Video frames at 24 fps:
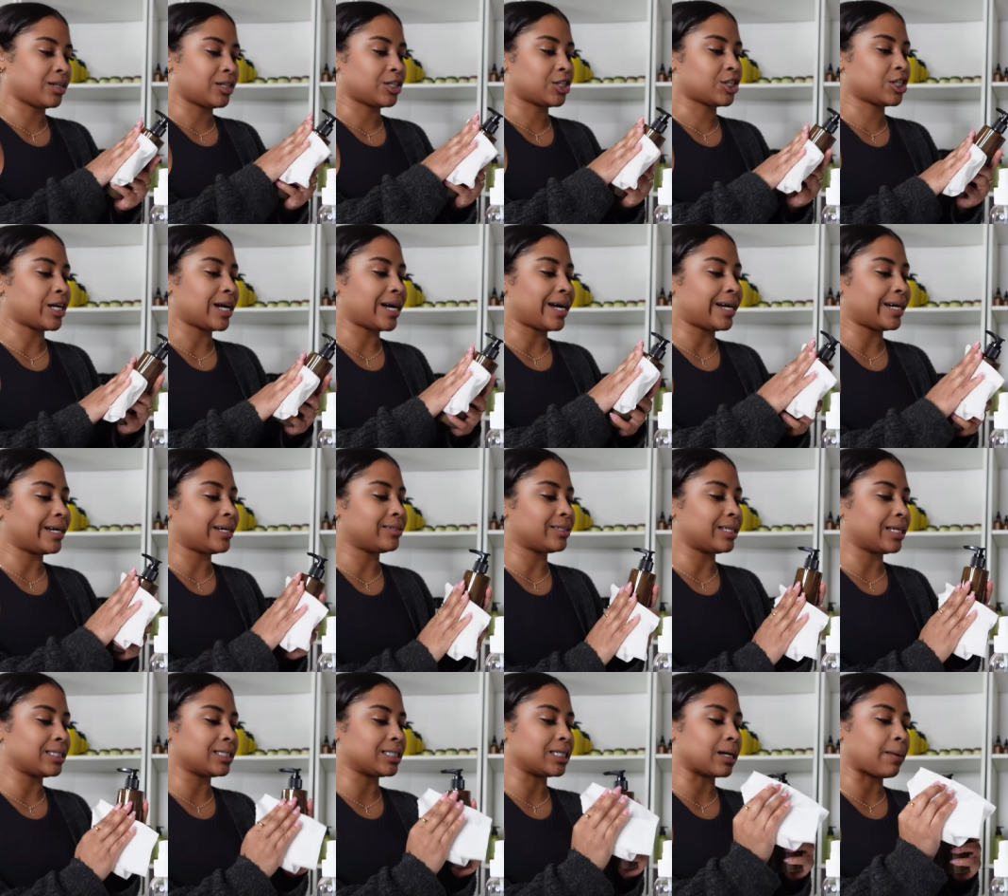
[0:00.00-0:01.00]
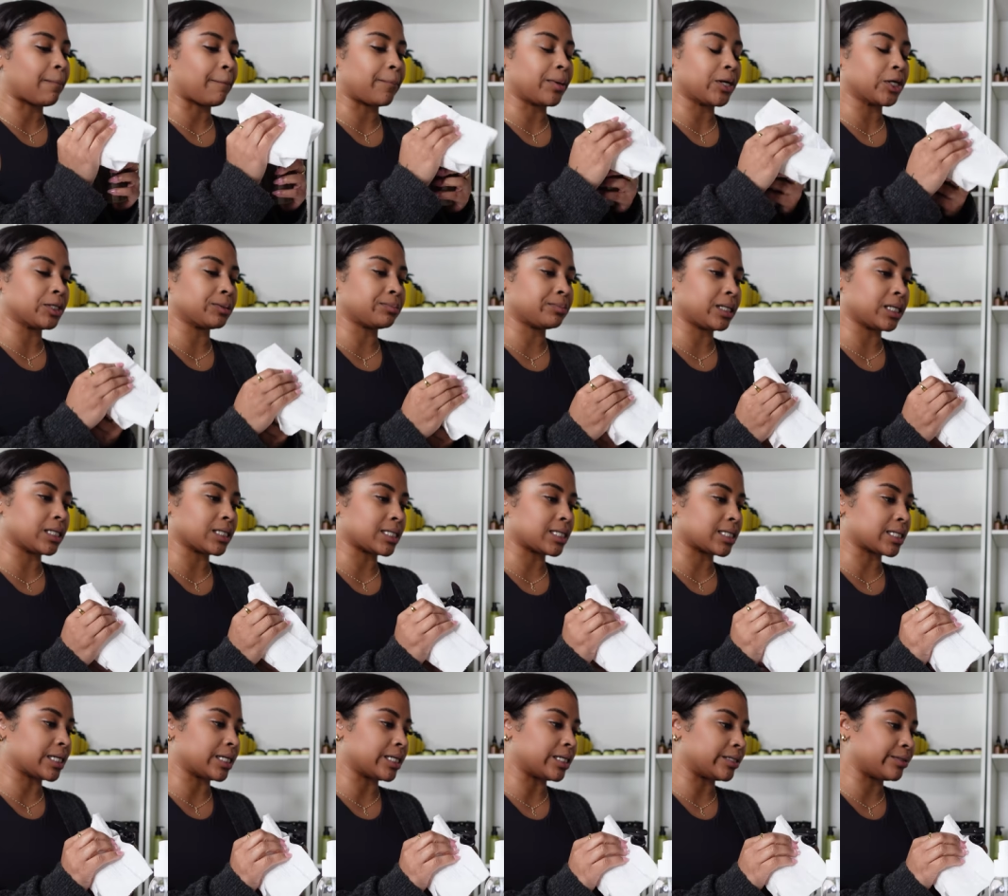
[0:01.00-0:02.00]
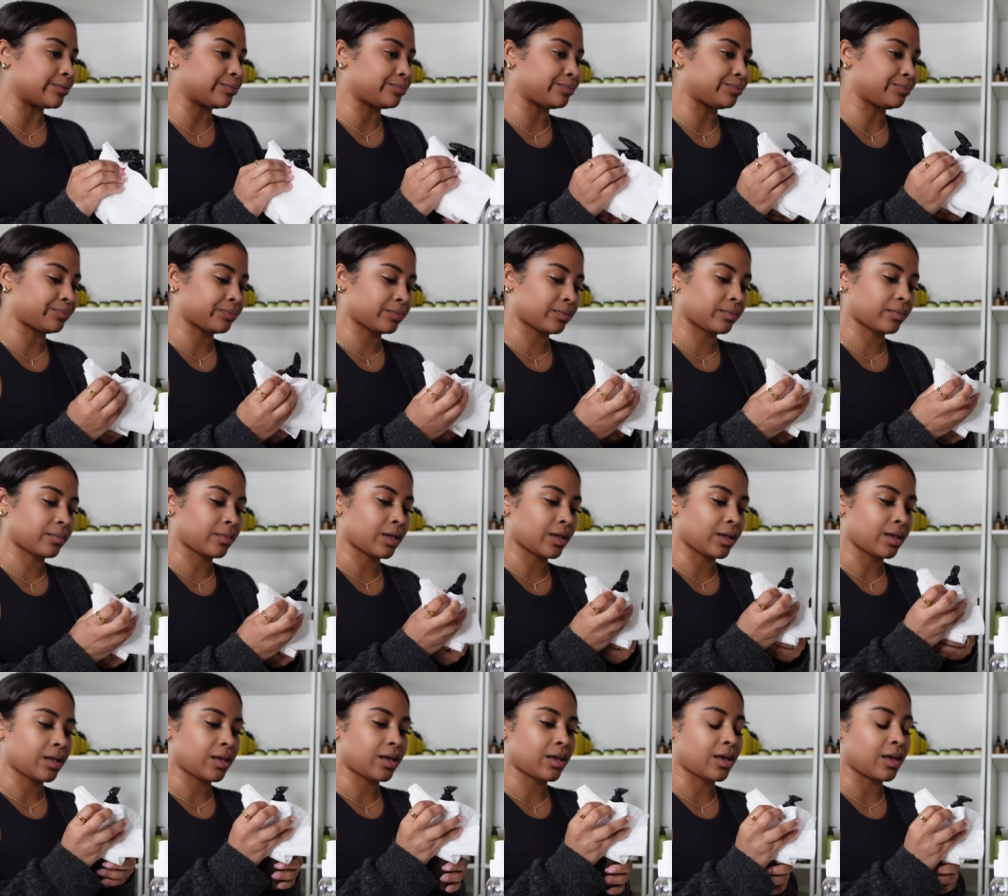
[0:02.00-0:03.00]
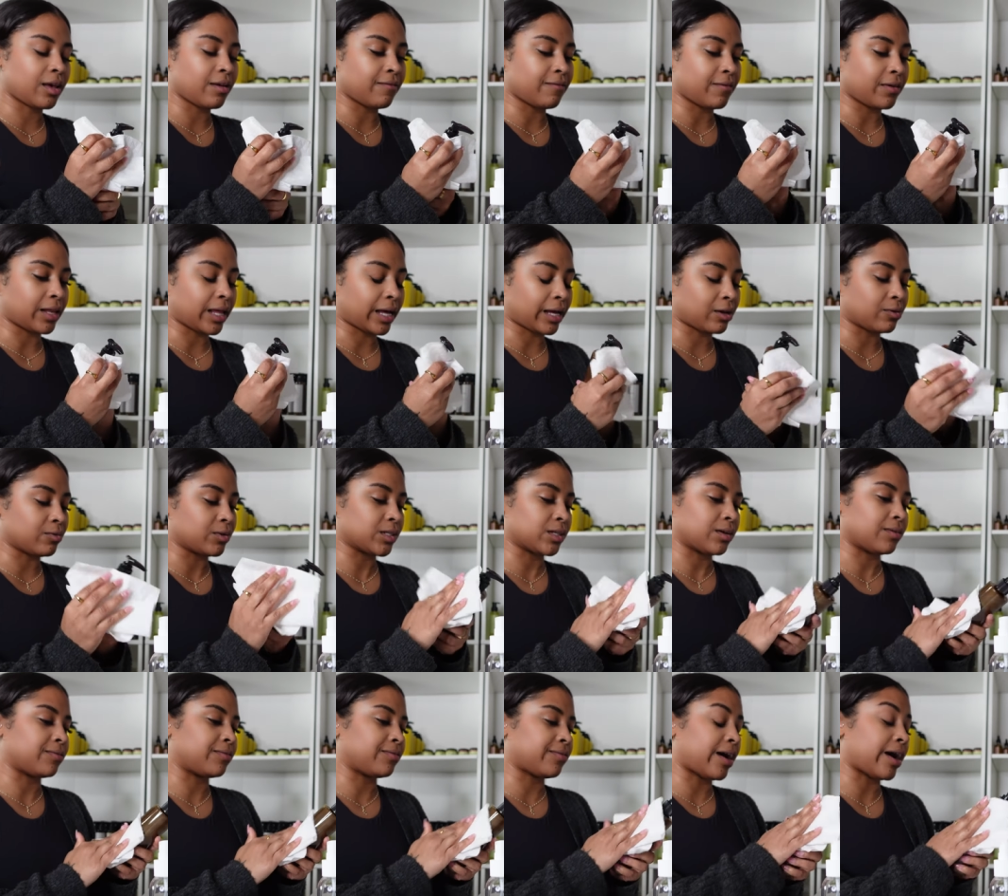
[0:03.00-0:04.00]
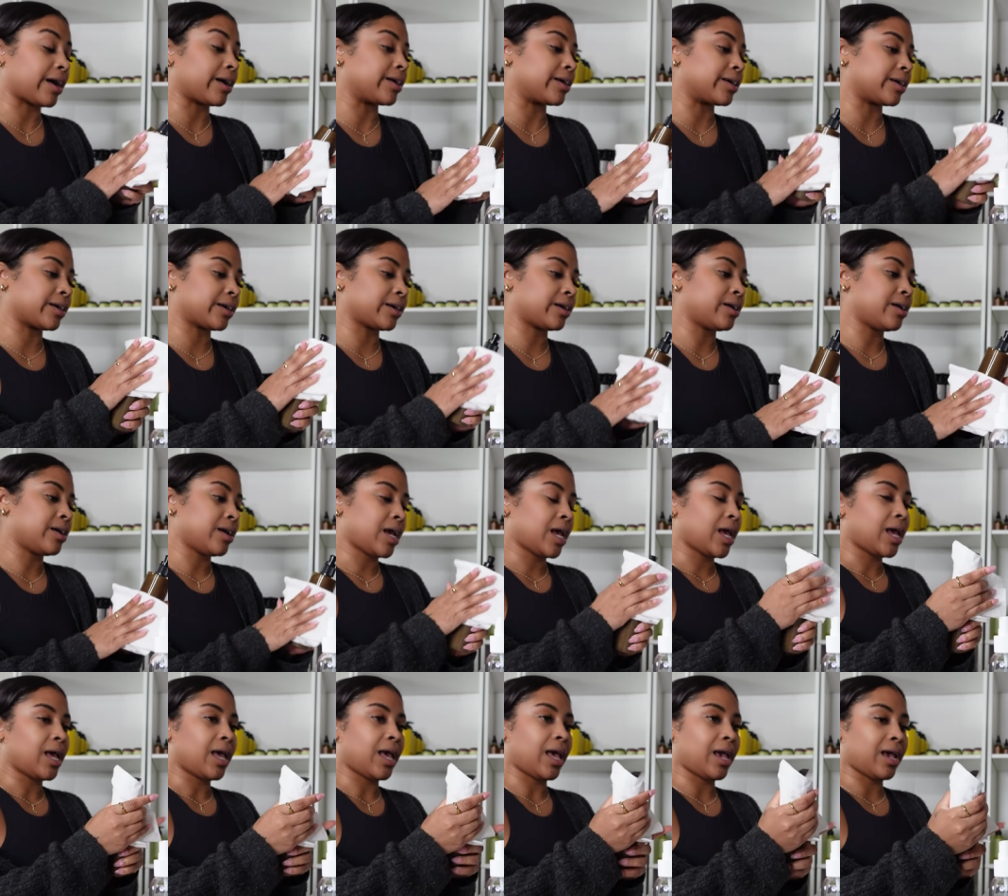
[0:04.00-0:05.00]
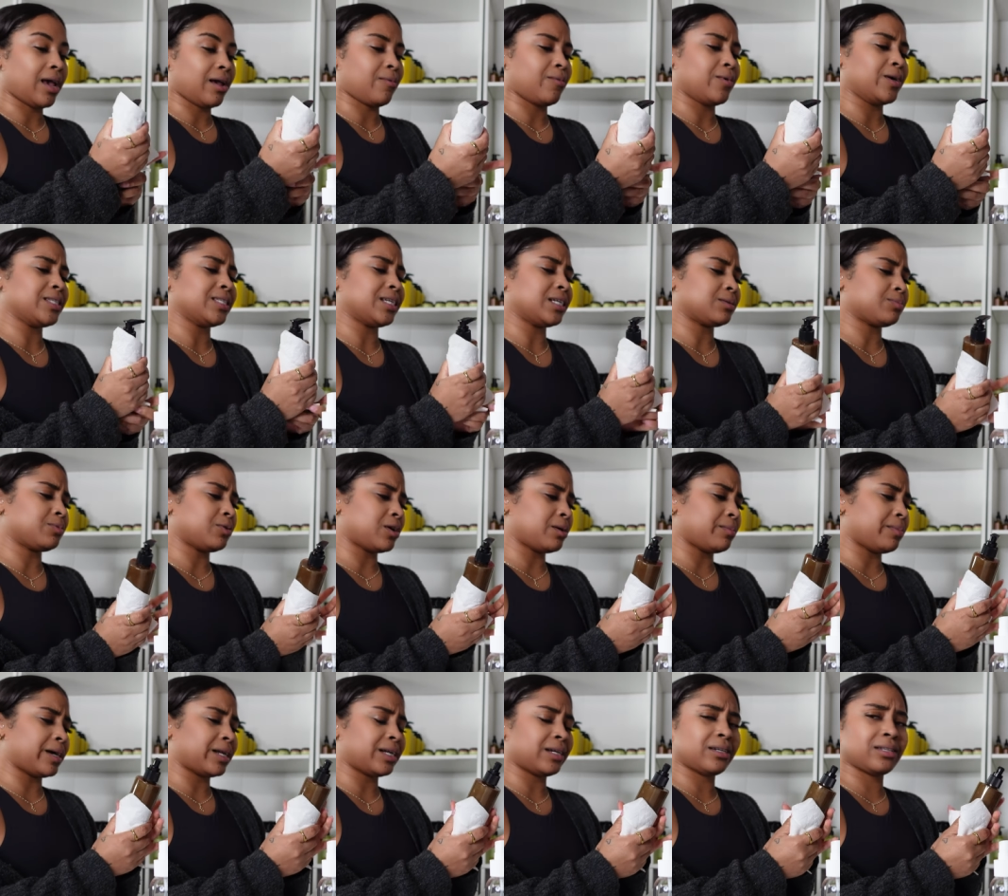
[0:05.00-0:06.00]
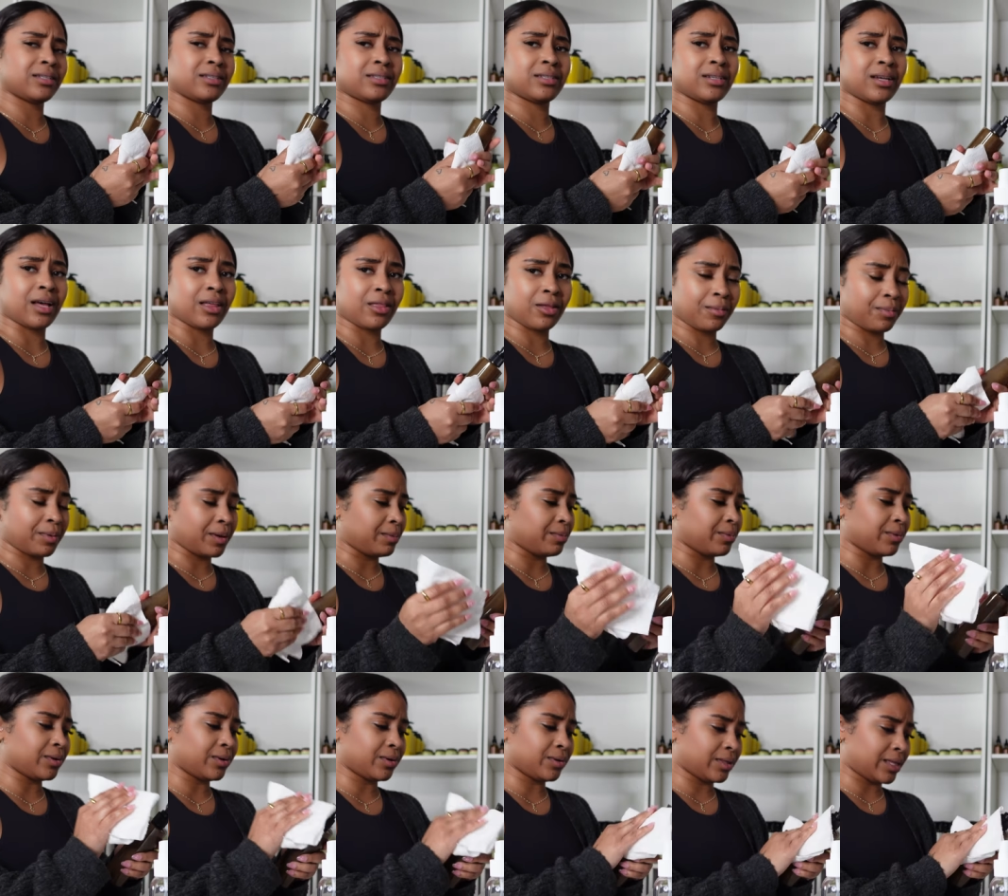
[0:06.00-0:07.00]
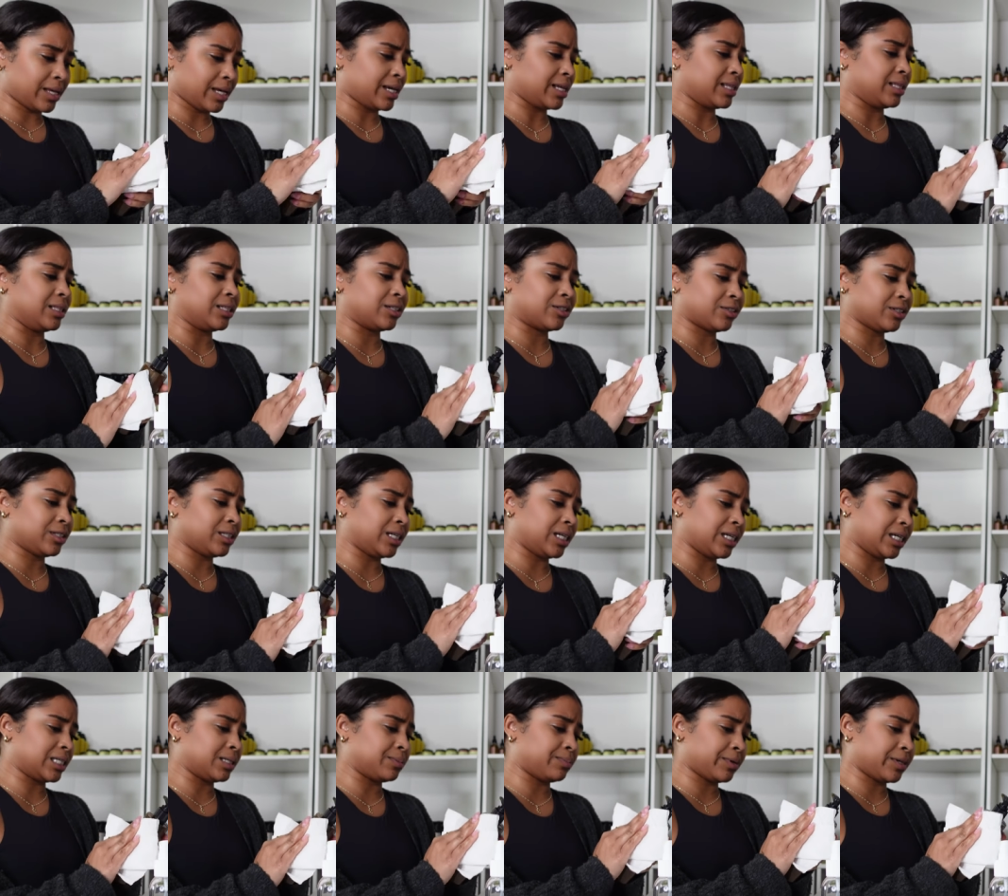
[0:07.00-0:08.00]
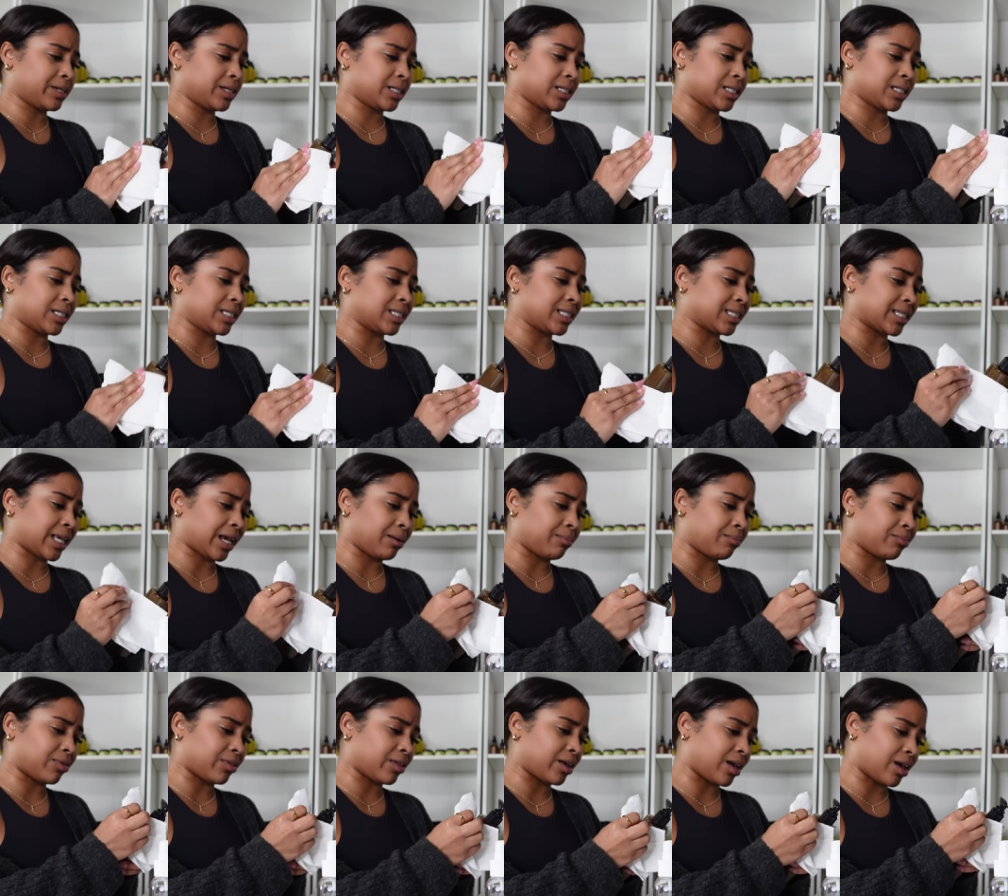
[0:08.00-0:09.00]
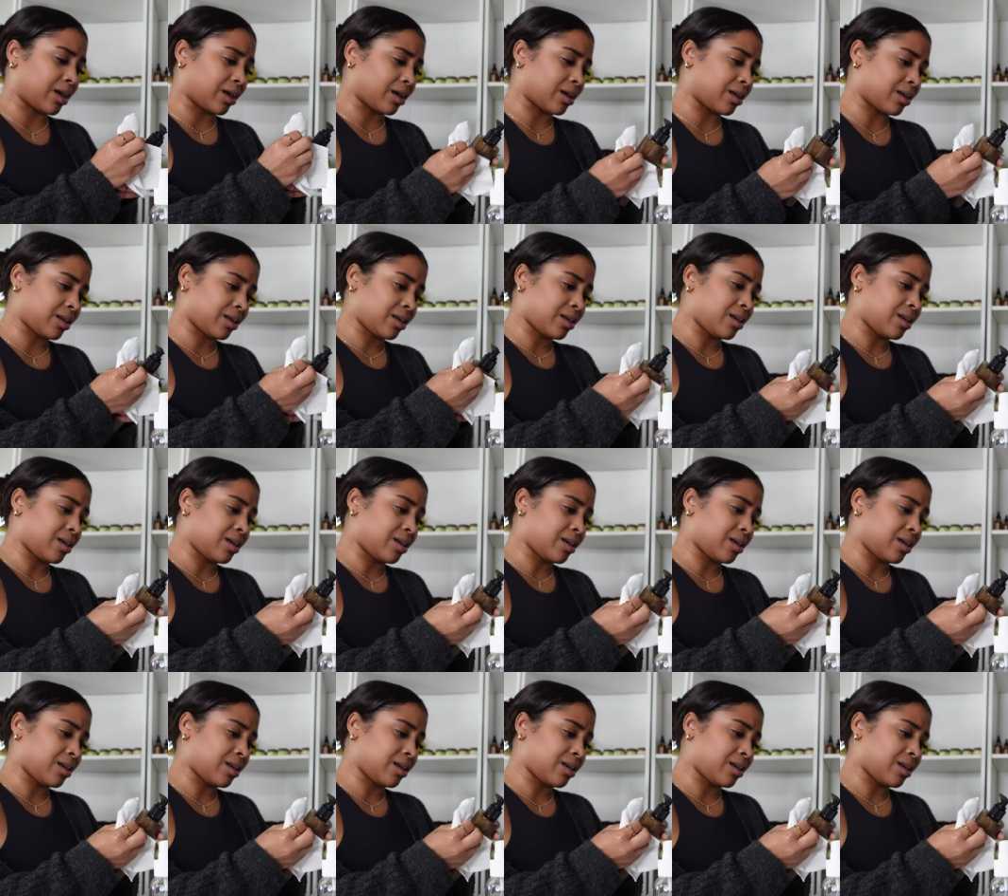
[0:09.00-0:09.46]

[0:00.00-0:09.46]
Child, that thing burned my skin. It felt like it was on fire. And once I spoke about it to other people, they literally experienced the same thing.